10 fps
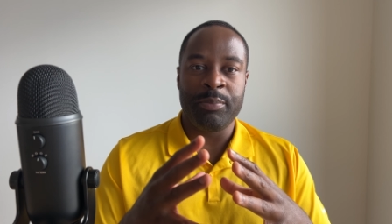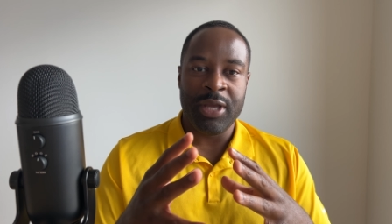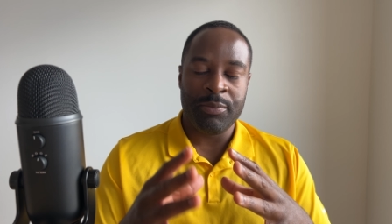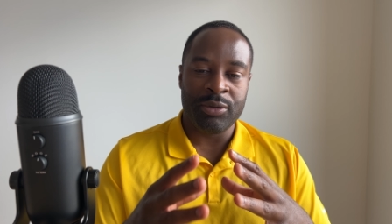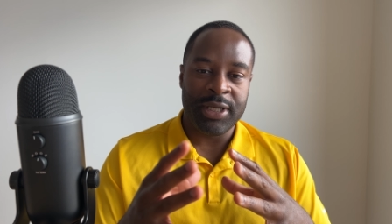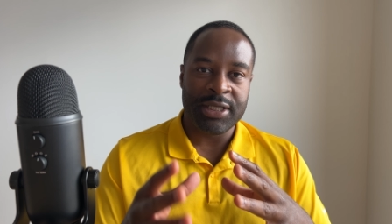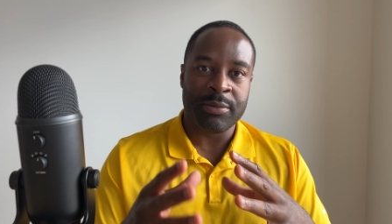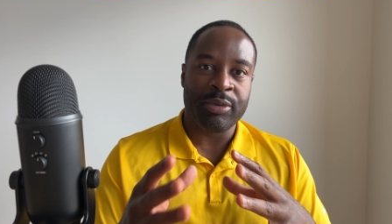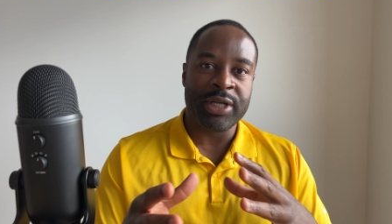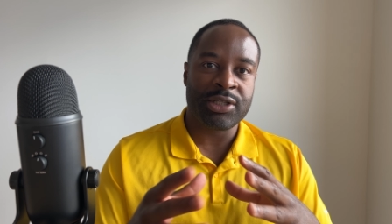People need to
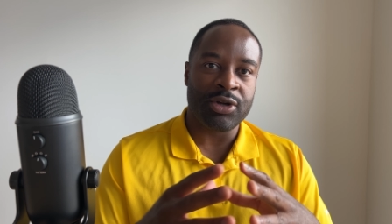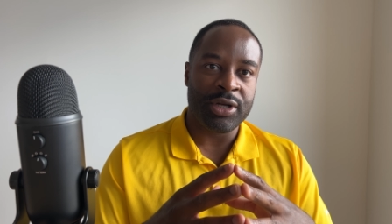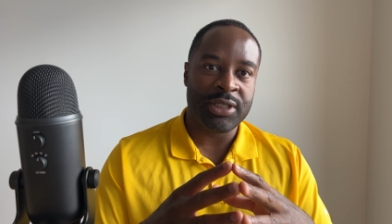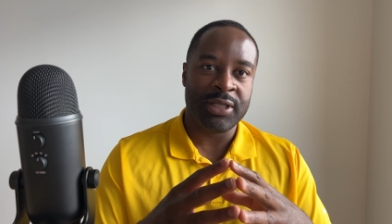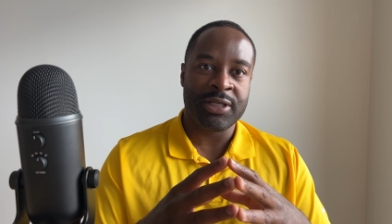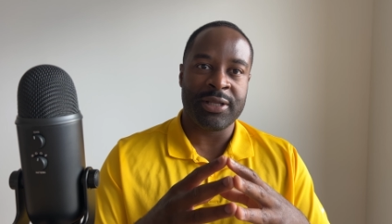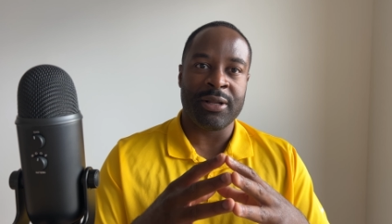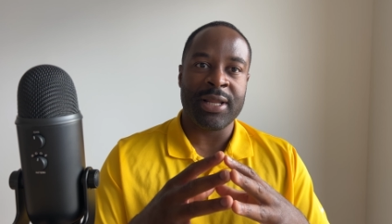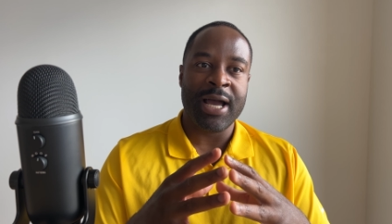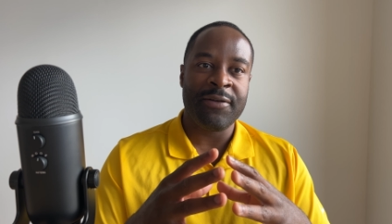bring certainty to their
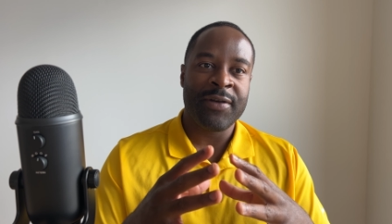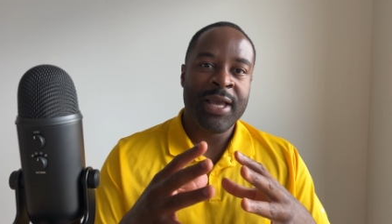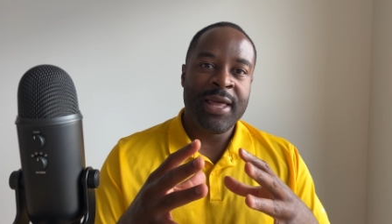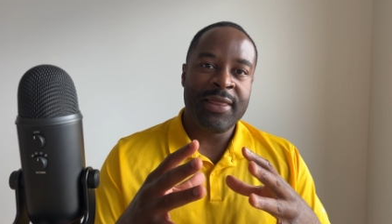life.